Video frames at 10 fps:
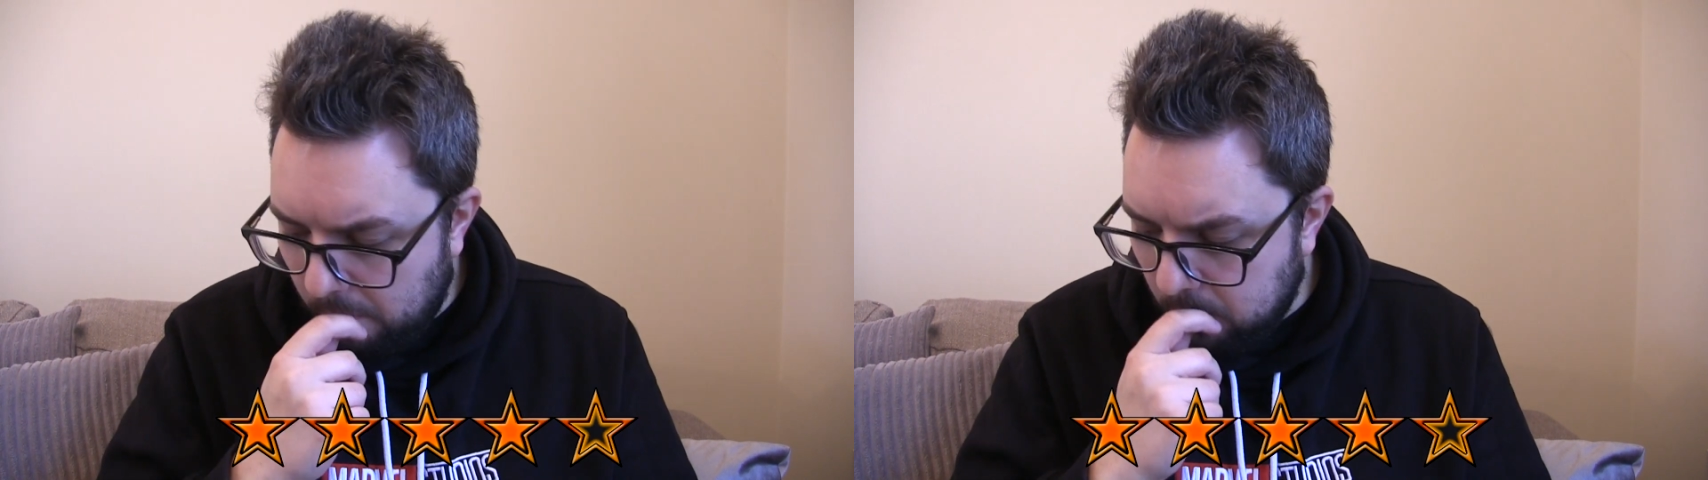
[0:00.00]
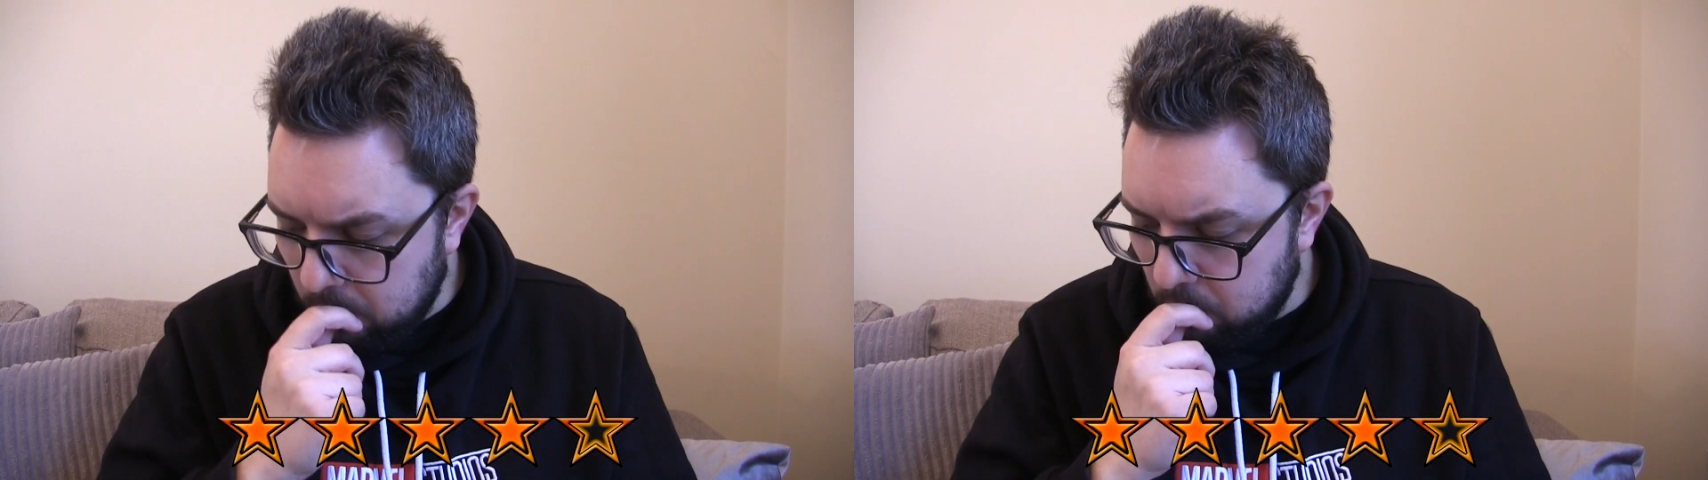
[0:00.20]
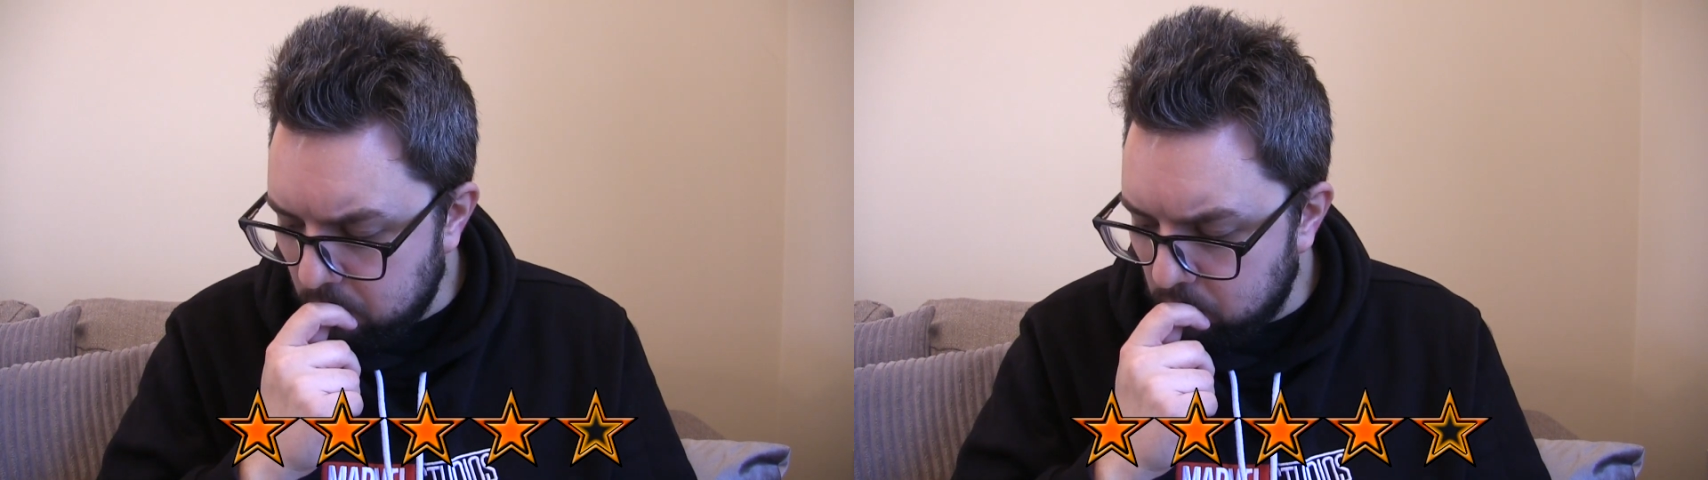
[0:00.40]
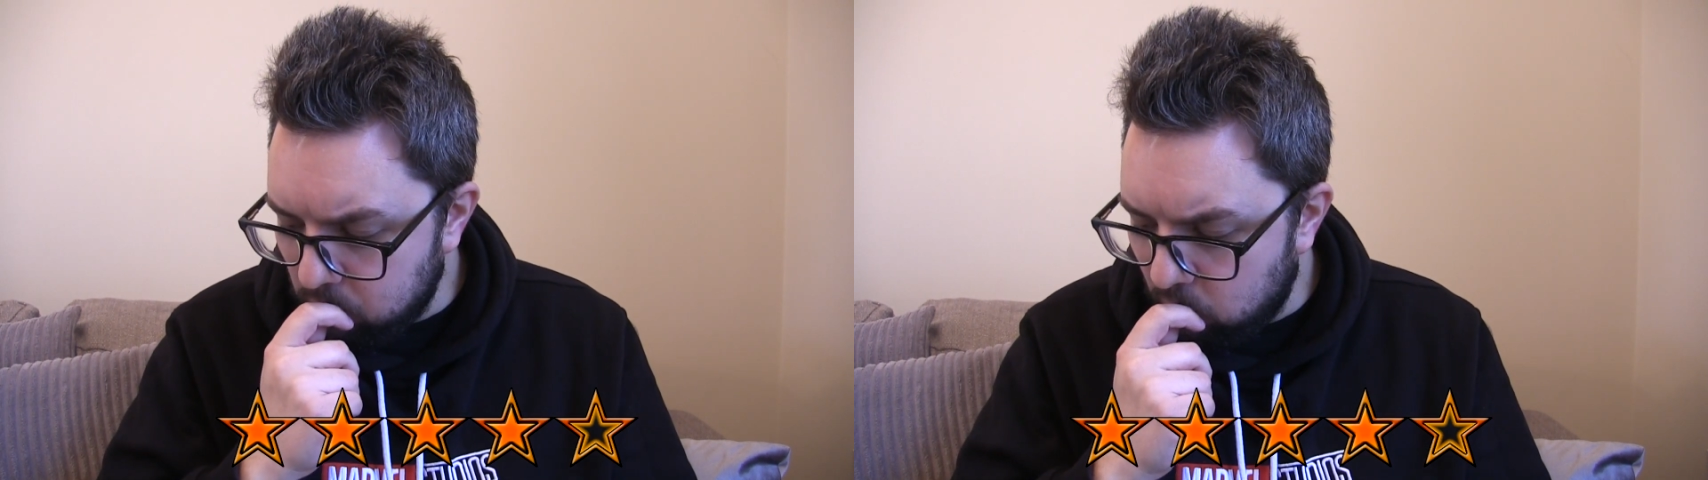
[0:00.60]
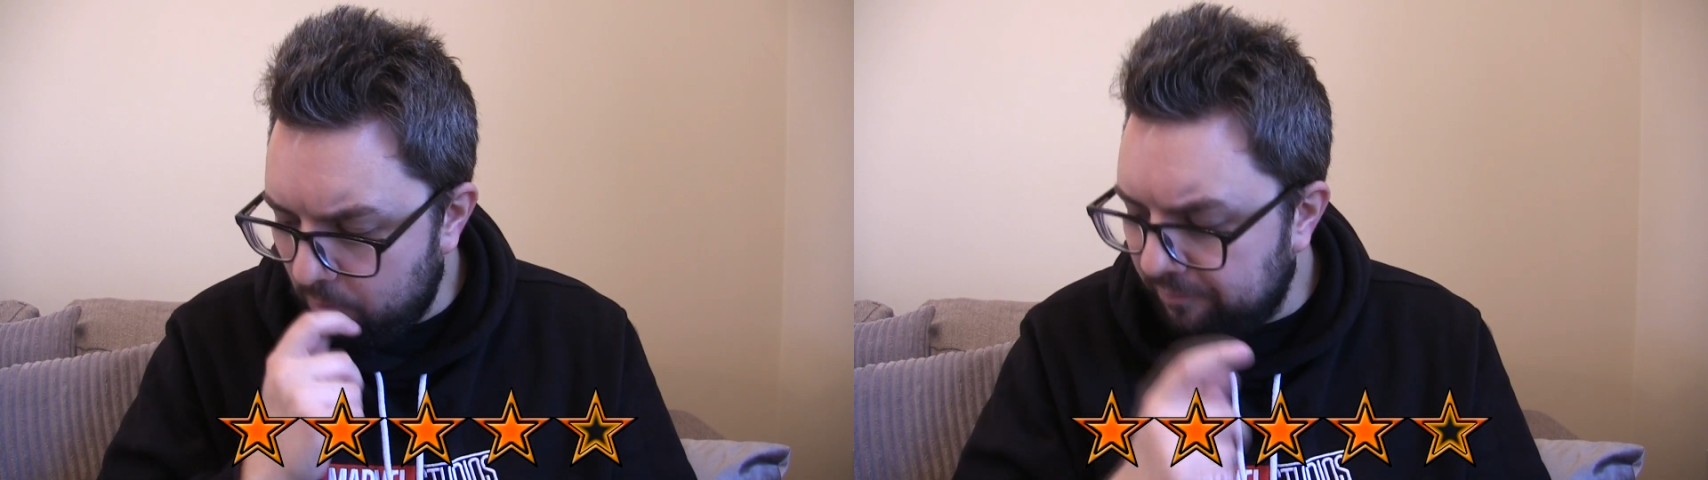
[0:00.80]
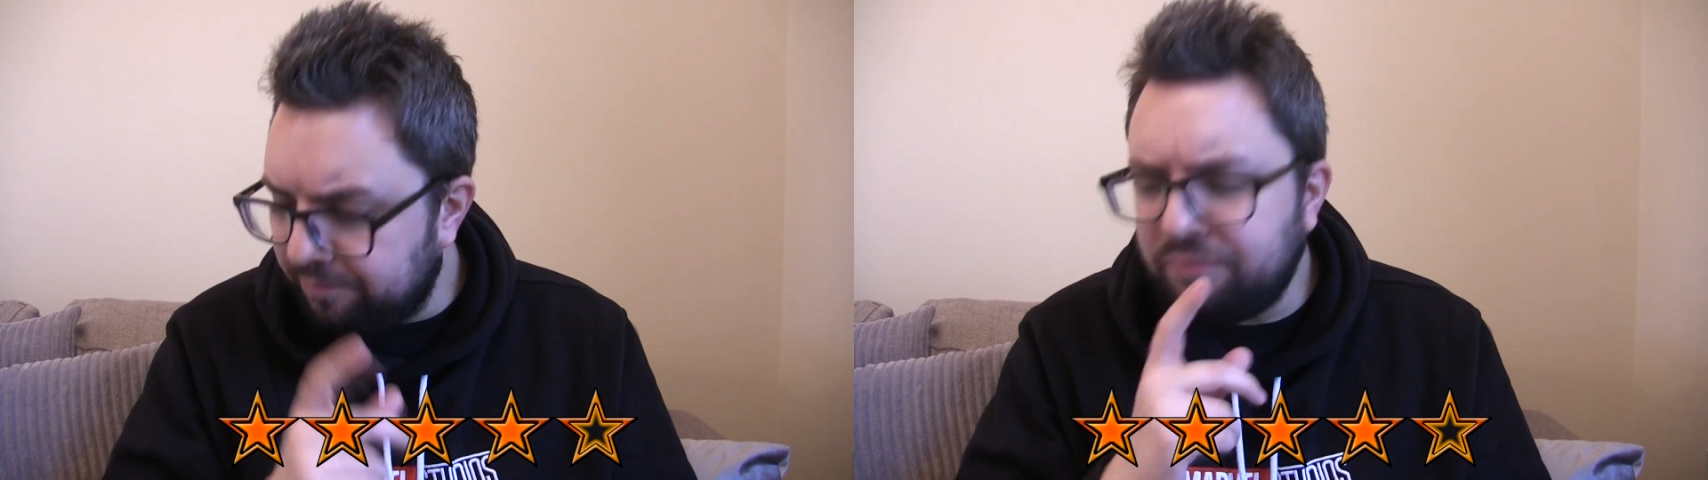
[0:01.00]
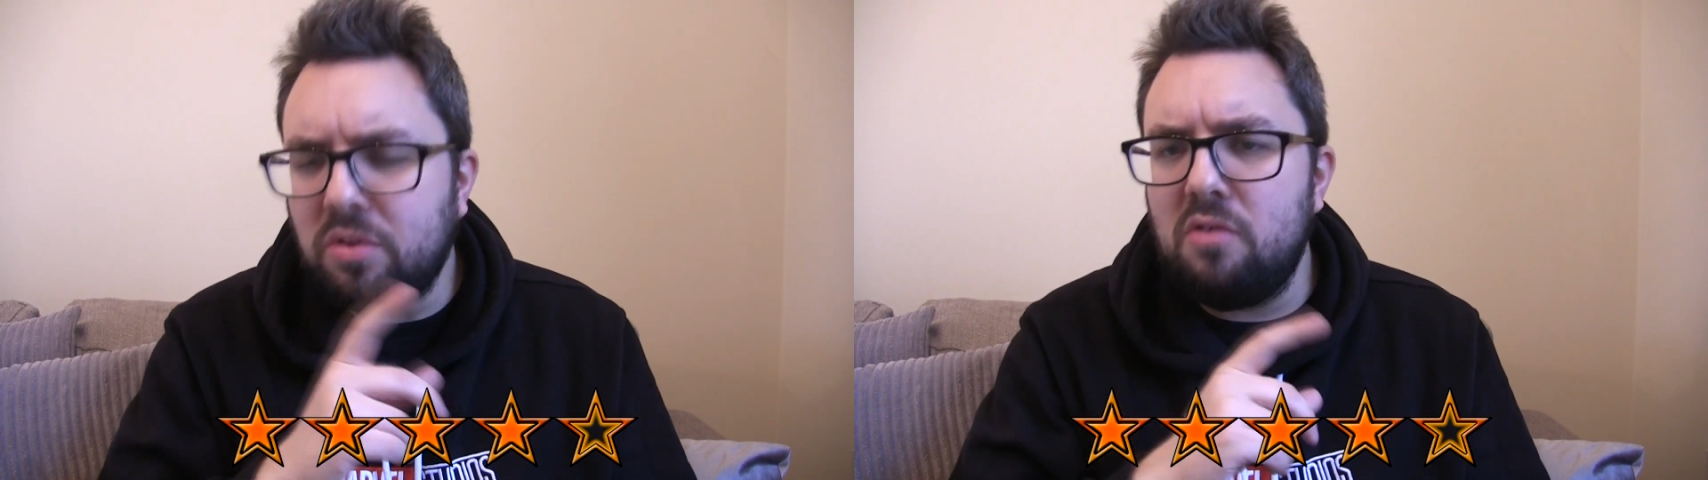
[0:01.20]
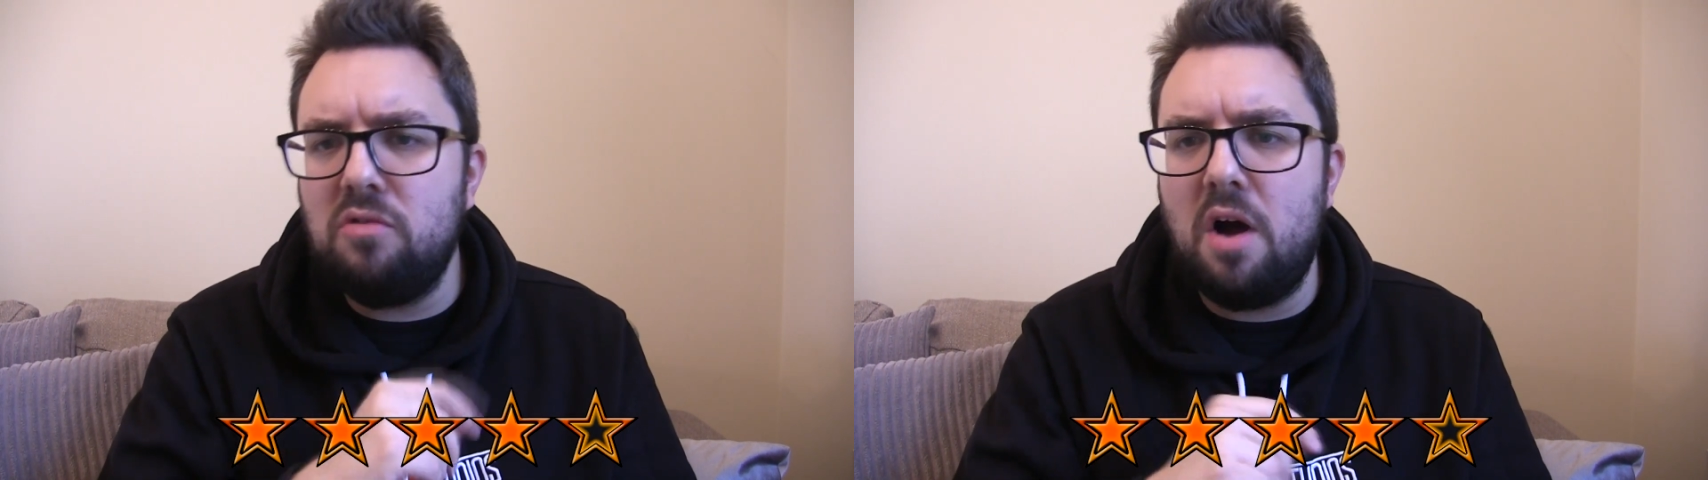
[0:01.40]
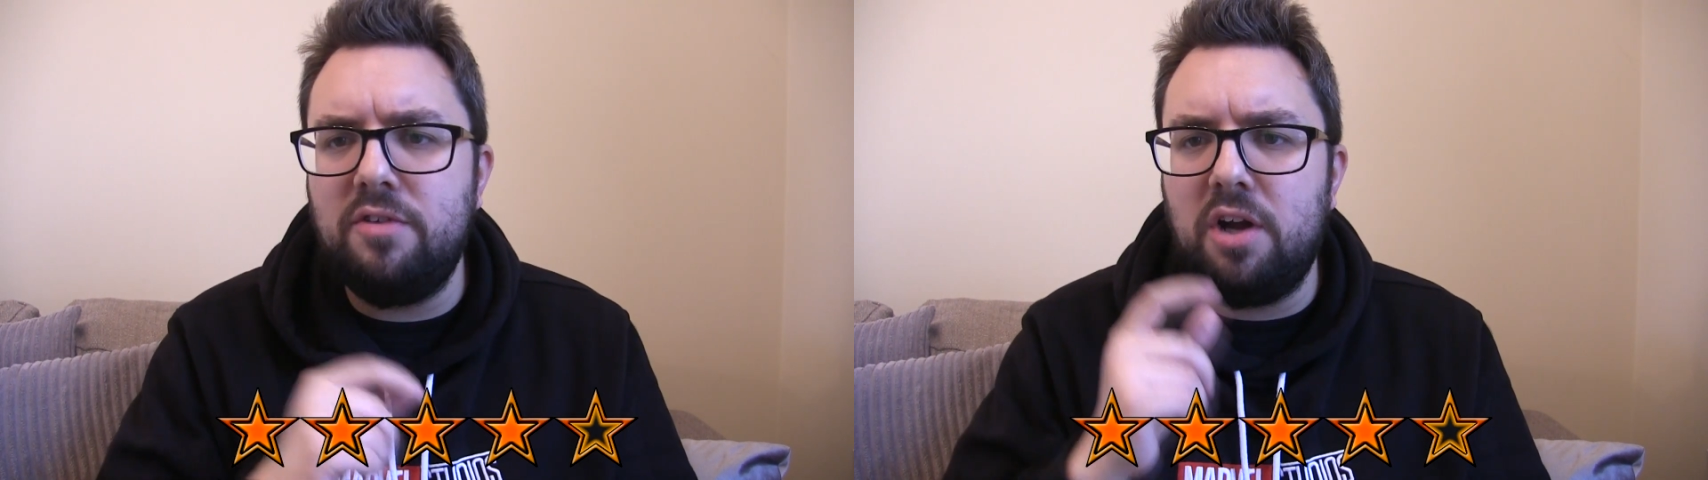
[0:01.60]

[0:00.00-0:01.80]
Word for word: Hmm. Rather